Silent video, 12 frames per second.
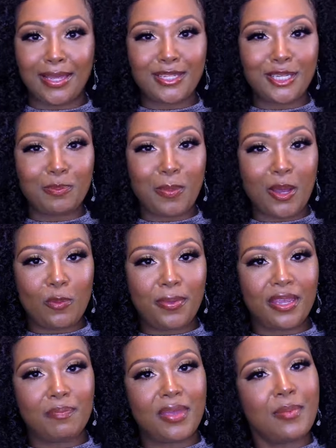That's just my
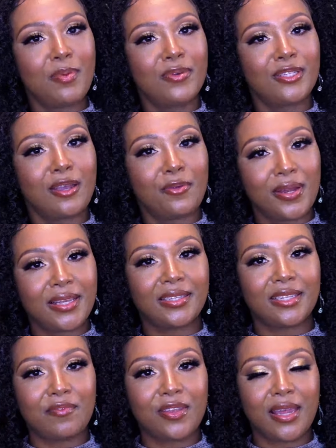opinion. Maybe it was already
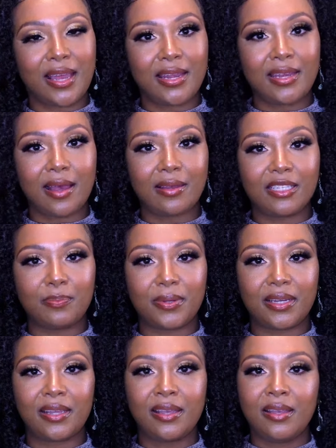$79,
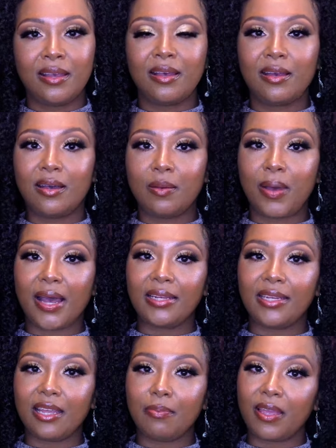but I
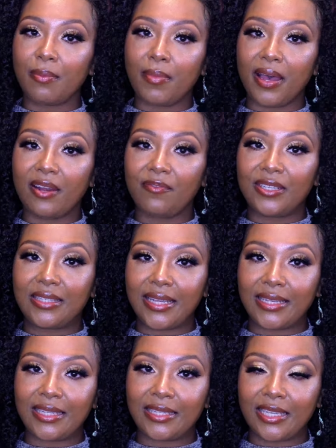did get mine for
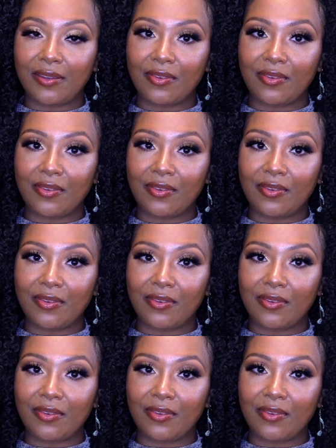$67.